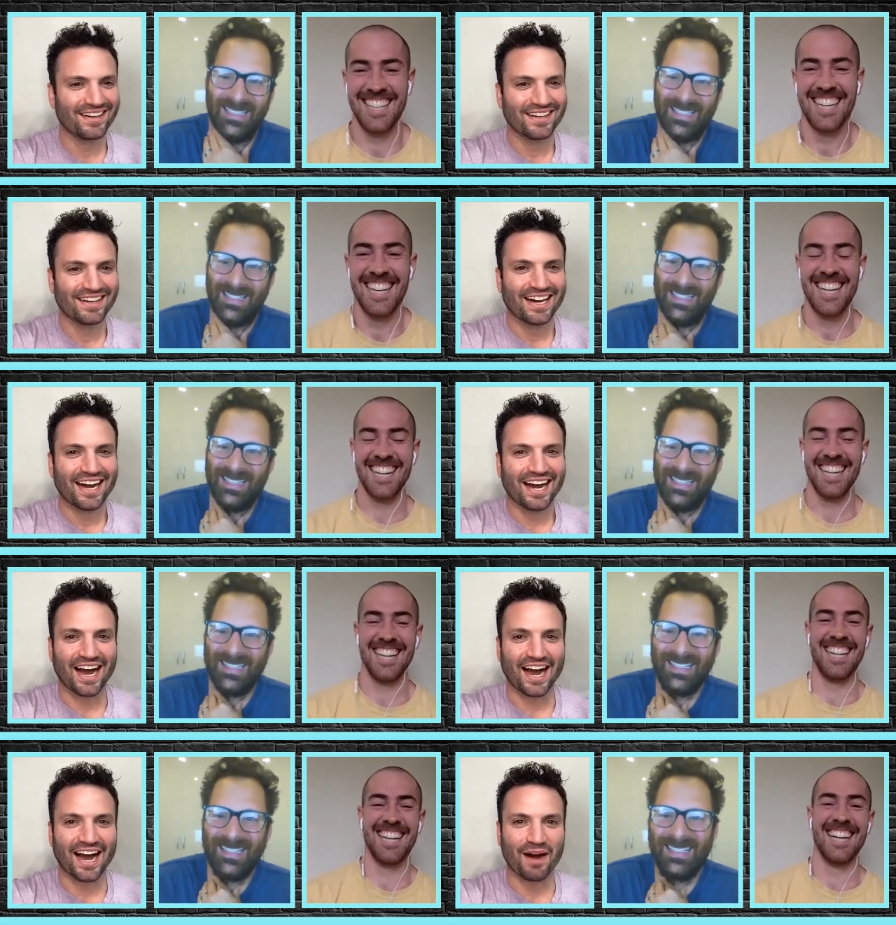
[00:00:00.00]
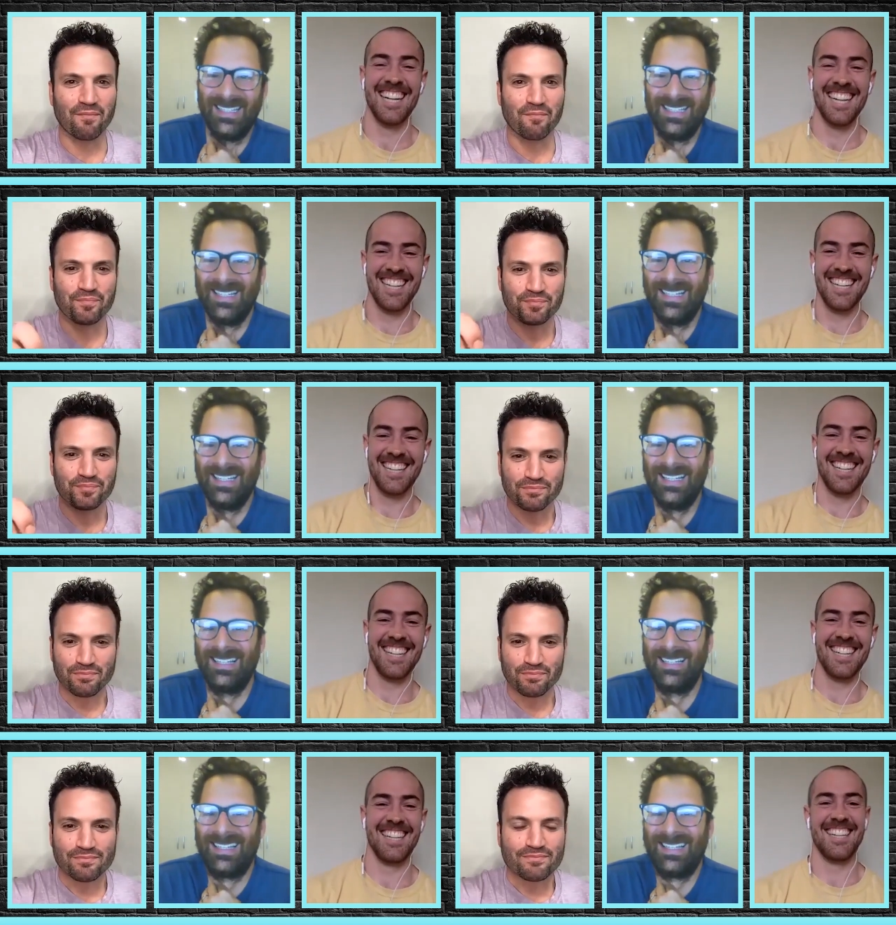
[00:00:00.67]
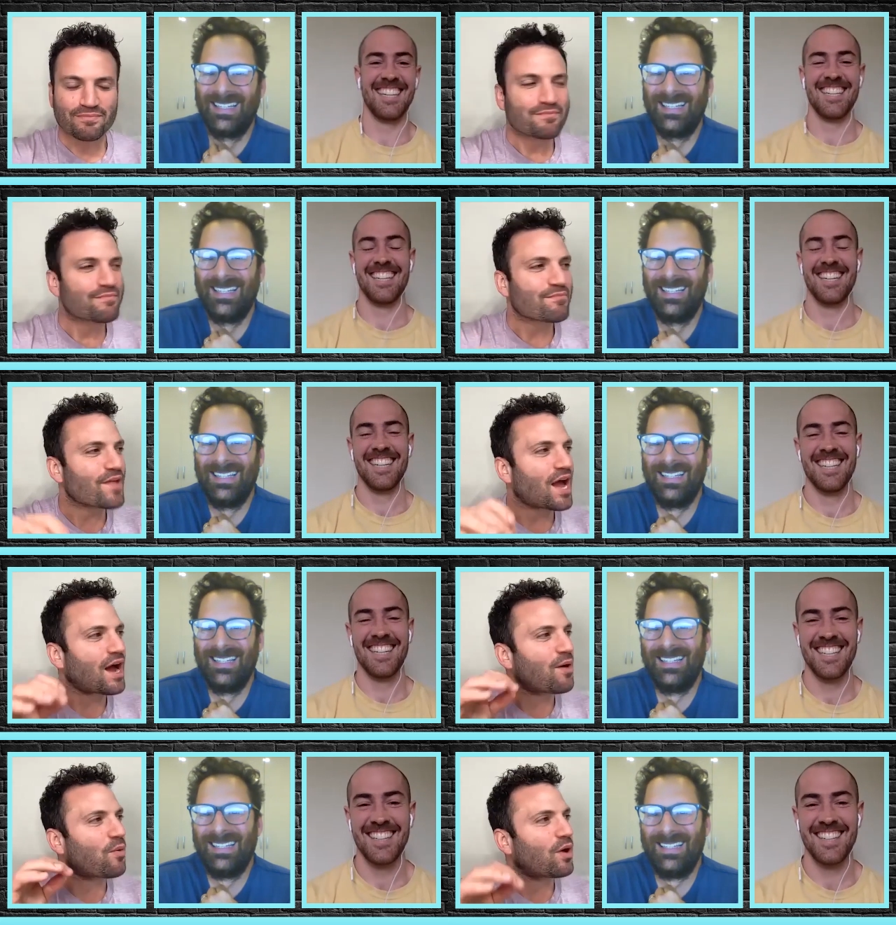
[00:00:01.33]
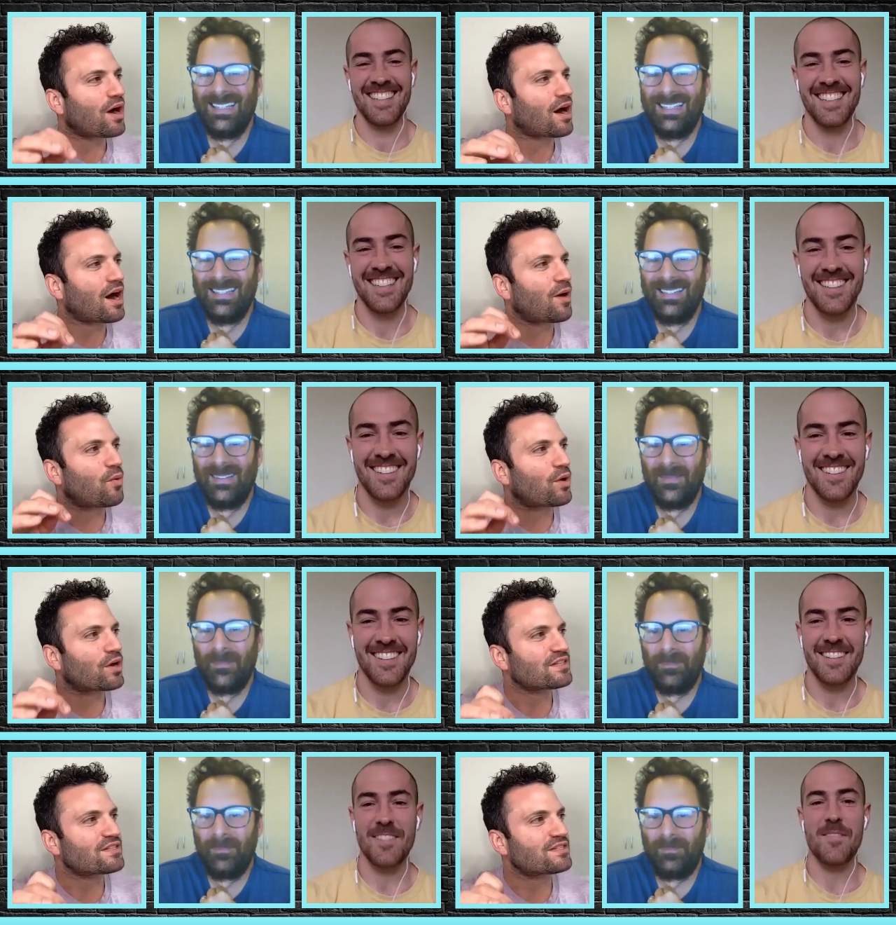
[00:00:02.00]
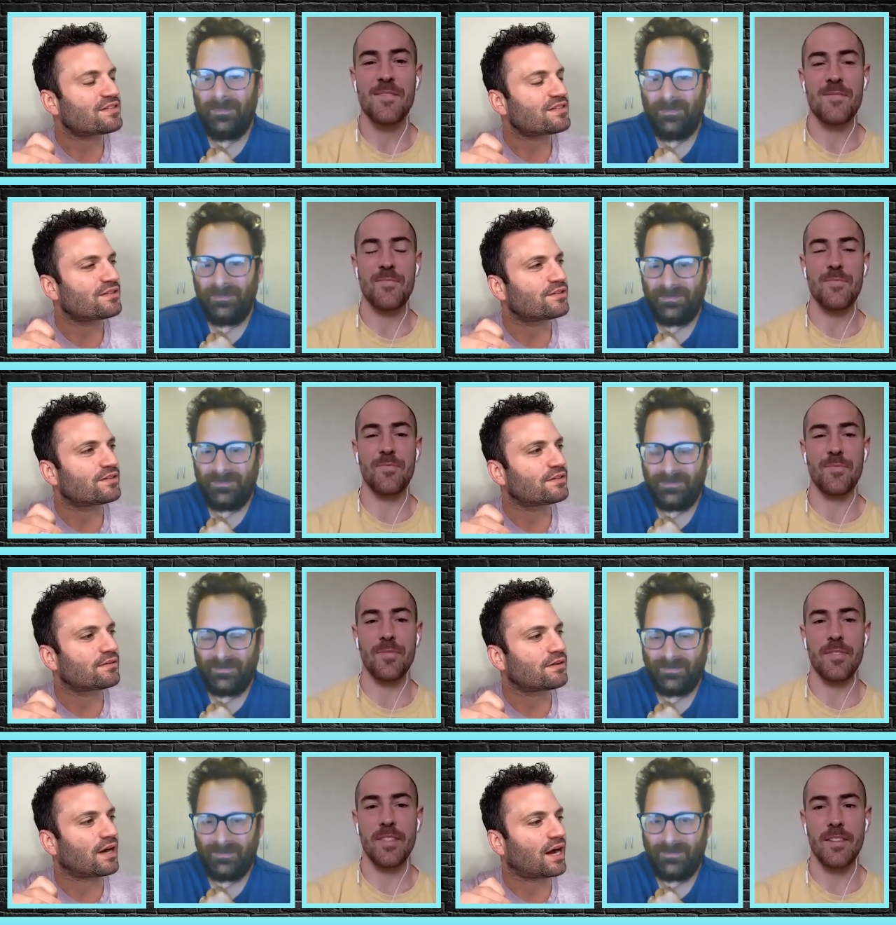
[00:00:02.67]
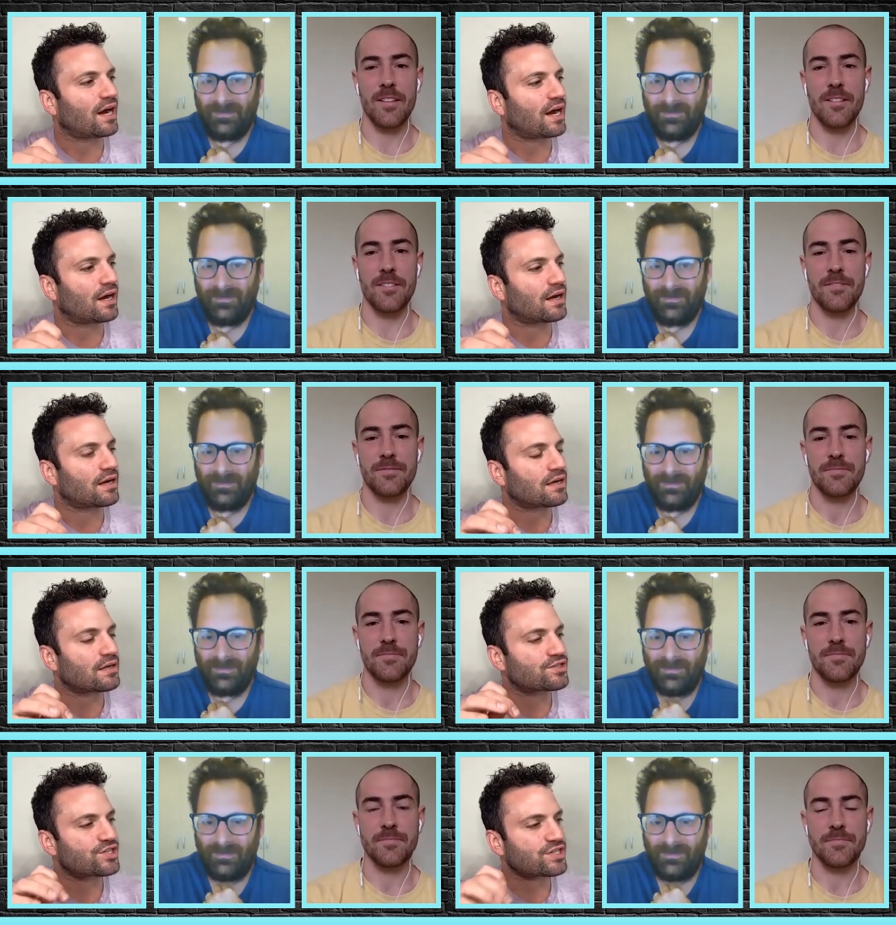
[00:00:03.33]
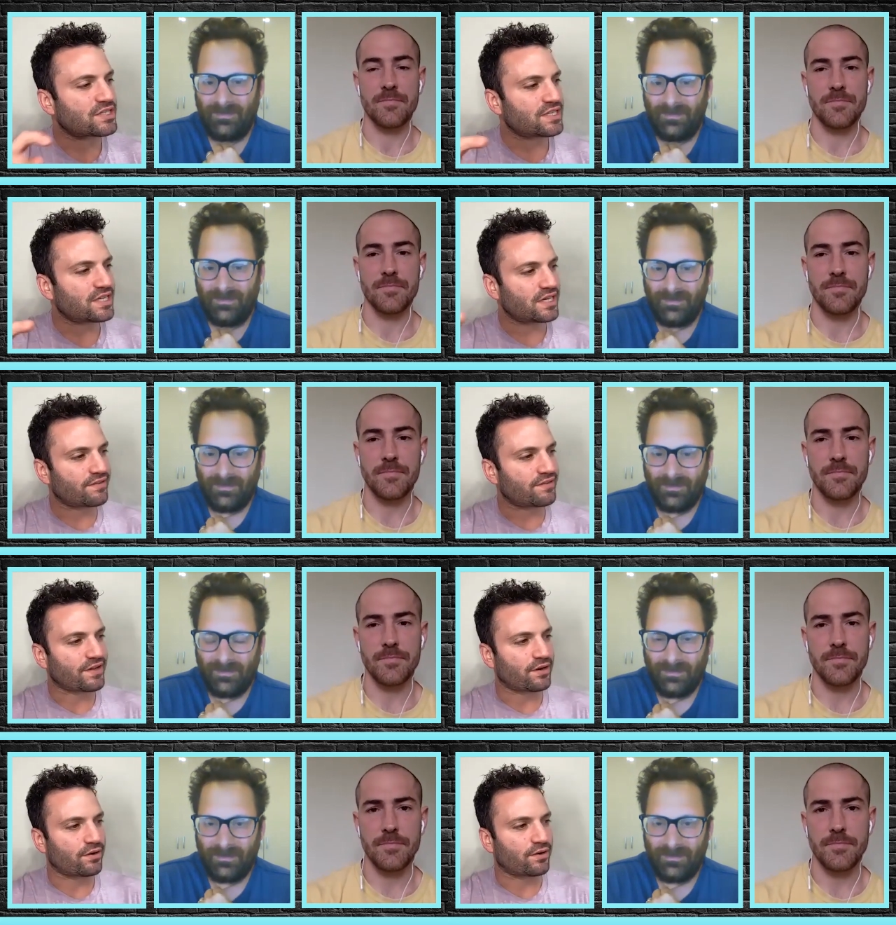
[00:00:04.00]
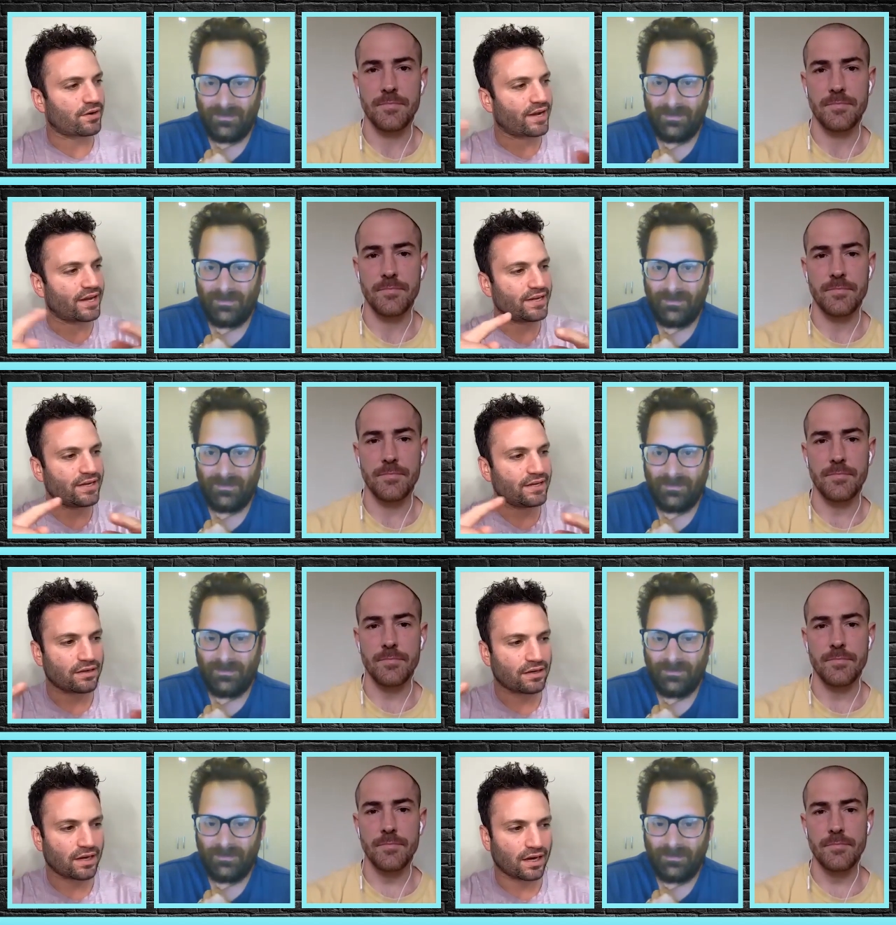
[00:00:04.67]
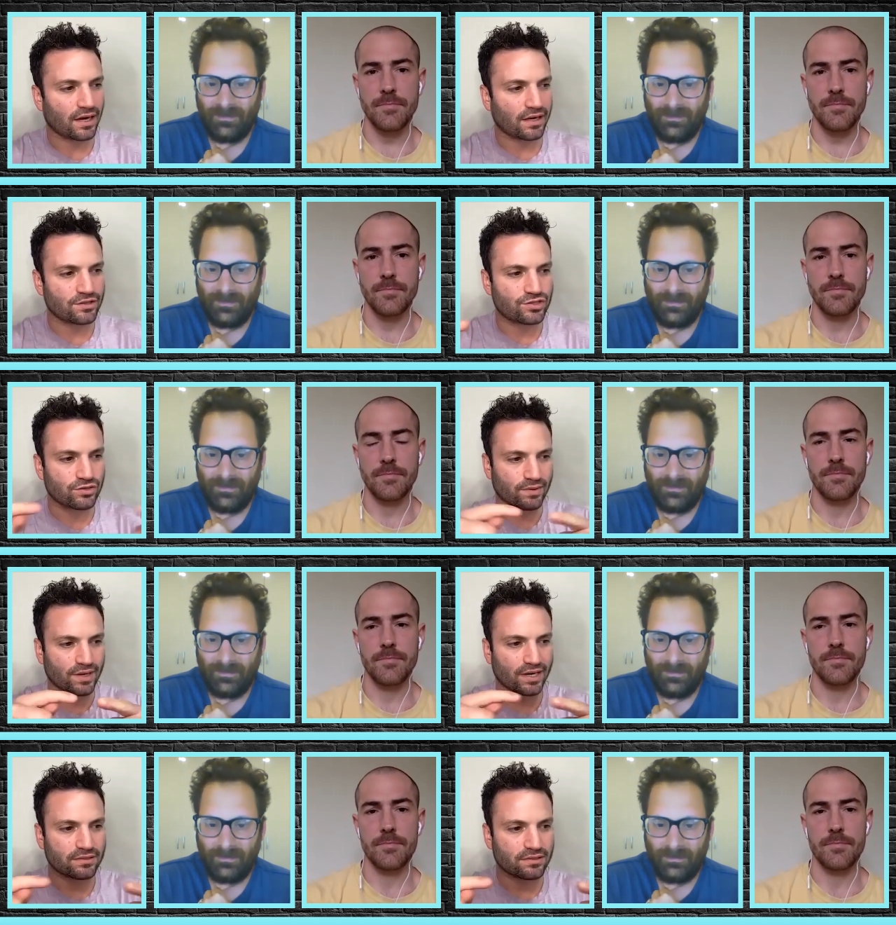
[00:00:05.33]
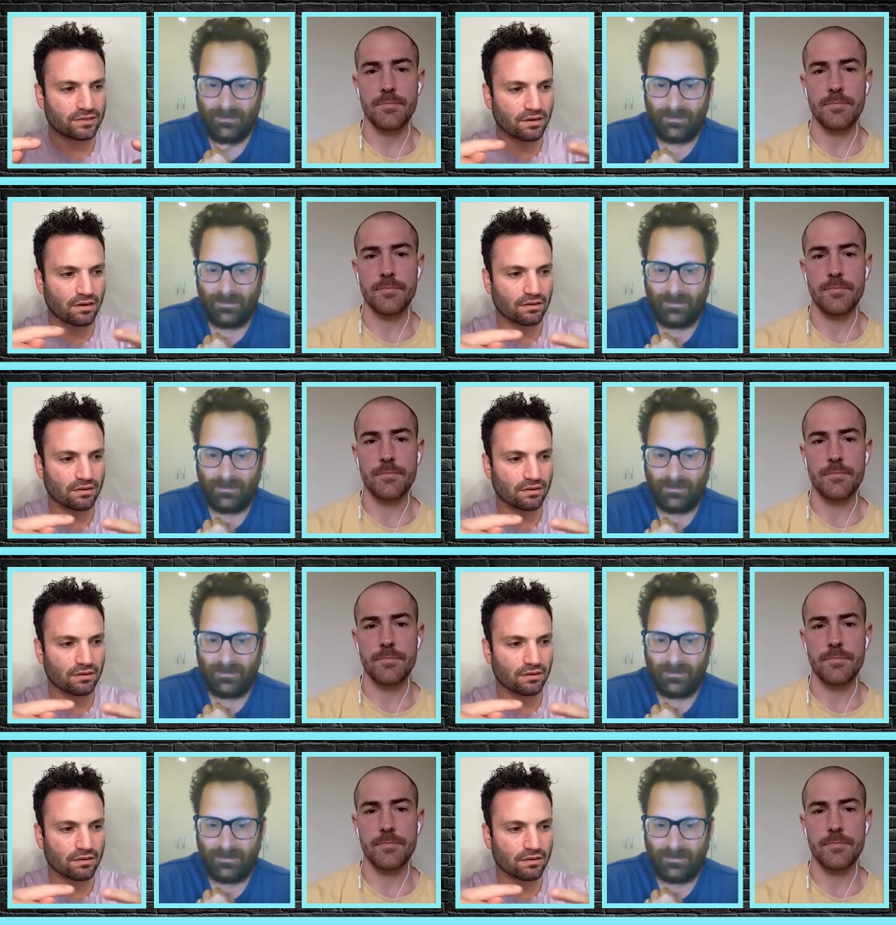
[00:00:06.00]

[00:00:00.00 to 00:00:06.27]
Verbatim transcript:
Speaker 1: um, I, w- I wanted to uh, just see if there were any uh, direct